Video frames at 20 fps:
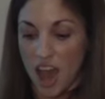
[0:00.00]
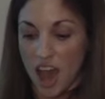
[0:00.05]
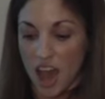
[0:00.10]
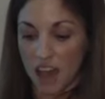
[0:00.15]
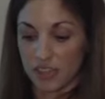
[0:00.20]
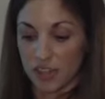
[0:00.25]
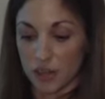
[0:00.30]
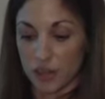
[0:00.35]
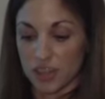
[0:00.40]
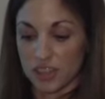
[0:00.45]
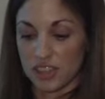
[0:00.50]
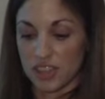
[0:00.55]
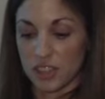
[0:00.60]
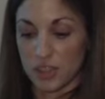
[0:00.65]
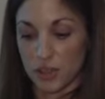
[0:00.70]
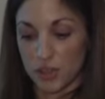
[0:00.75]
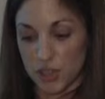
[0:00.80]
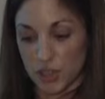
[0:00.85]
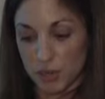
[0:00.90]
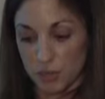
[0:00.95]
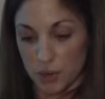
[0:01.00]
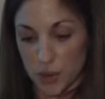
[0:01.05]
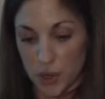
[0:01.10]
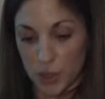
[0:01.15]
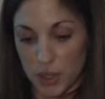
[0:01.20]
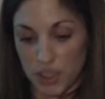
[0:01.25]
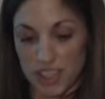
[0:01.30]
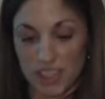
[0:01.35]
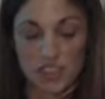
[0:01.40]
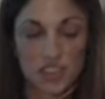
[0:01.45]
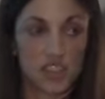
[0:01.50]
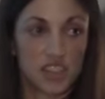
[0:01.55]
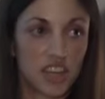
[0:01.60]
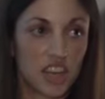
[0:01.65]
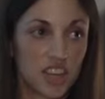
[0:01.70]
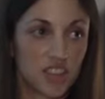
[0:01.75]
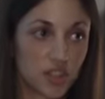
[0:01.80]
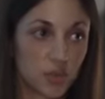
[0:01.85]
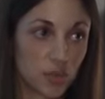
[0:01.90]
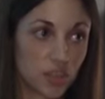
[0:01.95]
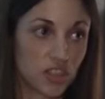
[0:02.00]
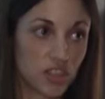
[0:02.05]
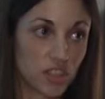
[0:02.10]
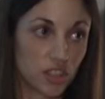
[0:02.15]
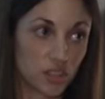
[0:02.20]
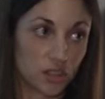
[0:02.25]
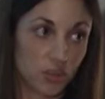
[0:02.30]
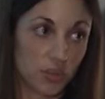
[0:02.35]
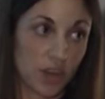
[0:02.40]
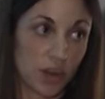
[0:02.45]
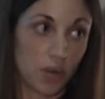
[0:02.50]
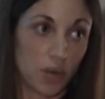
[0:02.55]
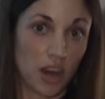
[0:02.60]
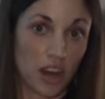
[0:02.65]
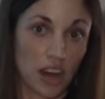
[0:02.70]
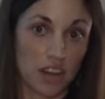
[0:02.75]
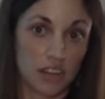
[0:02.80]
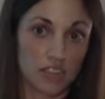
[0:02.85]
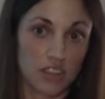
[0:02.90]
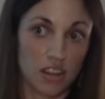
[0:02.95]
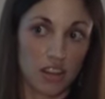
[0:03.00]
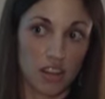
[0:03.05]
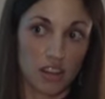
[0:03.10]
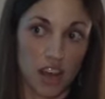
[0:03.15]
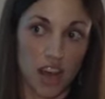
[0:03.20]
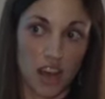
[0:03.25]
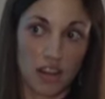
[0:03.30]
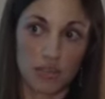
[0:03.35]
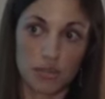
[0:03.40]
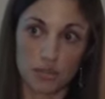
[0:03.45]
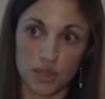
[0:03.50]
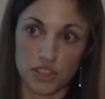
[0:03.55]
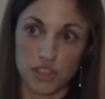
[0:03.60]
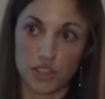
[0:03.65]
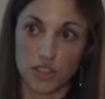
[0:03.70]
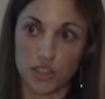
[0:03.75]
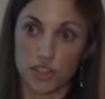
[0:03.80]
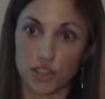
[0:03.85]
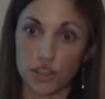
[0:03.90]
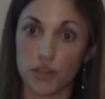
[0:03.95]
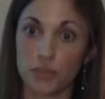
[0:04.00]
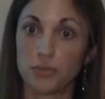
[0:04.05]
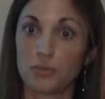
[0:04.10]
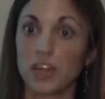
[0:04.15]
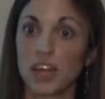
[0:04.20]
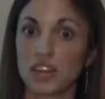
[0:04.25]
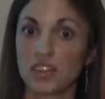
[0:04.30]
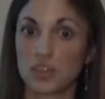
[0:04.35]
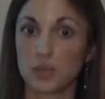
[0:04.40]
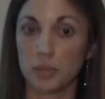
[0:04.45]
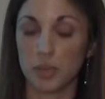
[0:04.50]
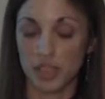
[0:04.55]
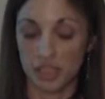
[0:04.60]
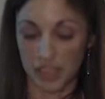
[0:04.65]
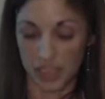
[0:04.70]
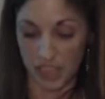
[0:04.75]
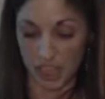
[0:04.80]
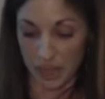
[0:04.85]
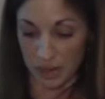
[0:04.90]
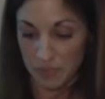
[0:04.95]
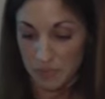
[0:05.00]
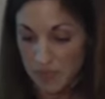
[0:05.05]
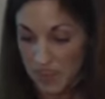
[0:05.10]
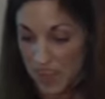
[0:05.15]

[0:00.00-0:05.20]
I've noticed that using photoelicitation with children requires a lot of researcher flexibility.